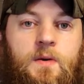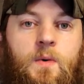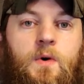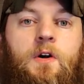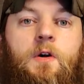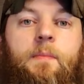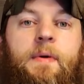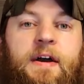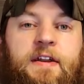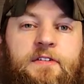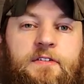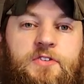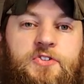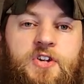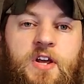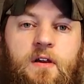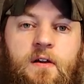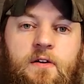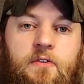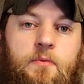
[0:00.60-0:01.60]
Welcome back to the
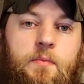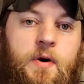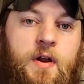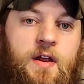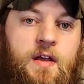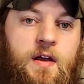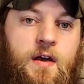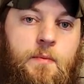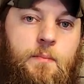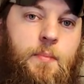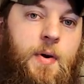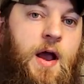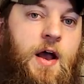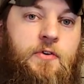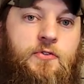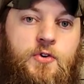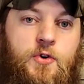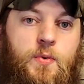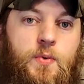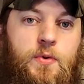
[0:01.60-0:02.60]
channel, everybody. I'm
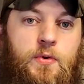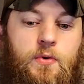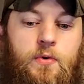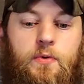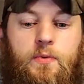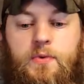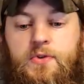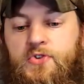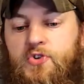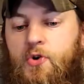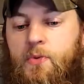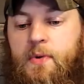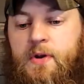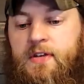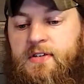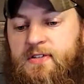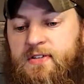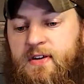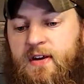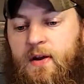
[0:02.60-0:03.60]
Patrick with the Northwoods
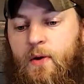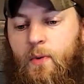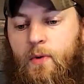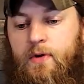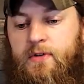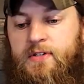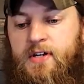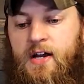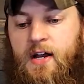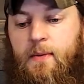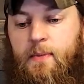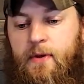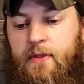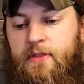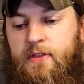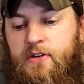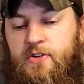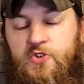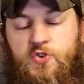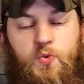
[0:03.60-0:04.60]
Nobodies. Today we're going to talk
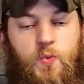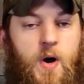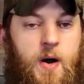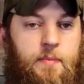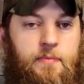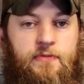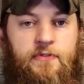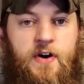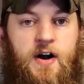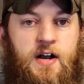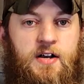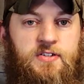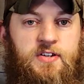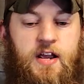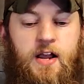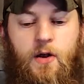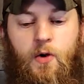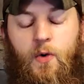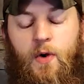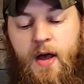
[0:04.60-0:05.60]
about the Swampfox
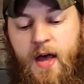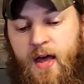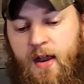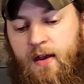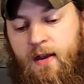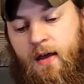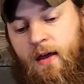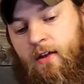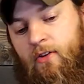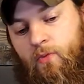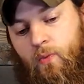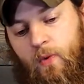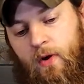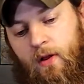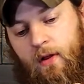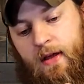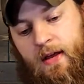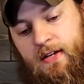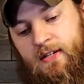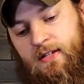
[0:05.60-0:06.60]
Arrowhead as
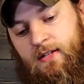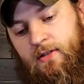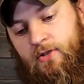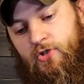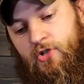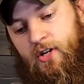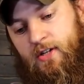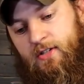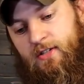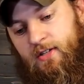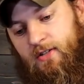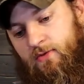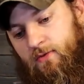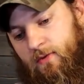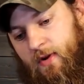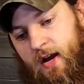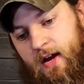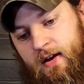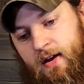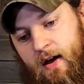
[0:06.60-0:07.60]
well as the Justice
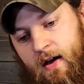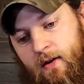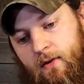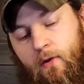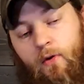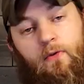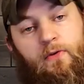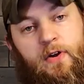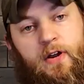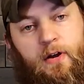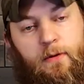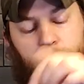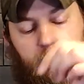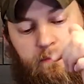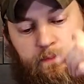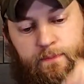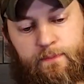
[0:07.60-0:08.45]
Red Dot over here.